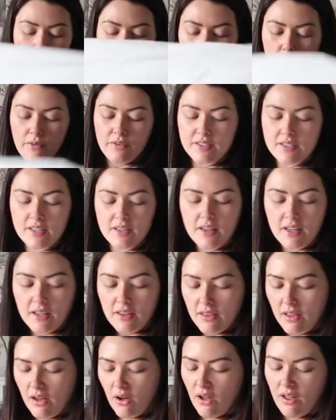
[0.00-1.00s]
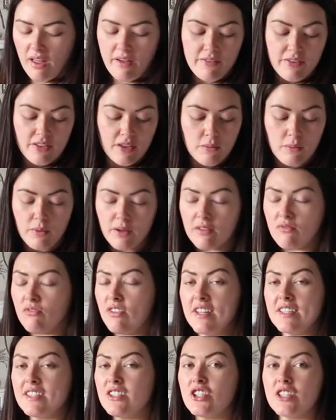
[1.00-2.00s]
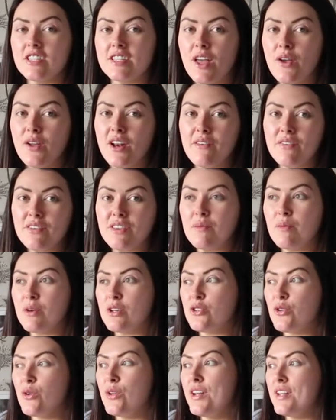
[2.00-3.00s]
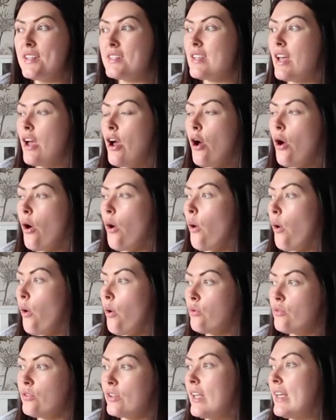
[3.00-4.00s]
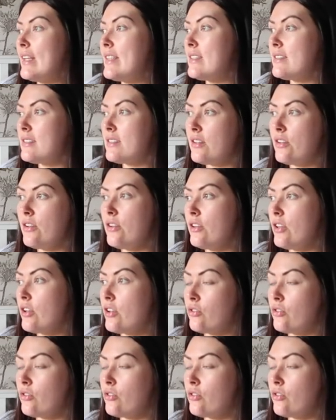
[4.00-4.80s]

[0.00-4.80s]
obviously like everything we read just now and everything we're doing is all related to the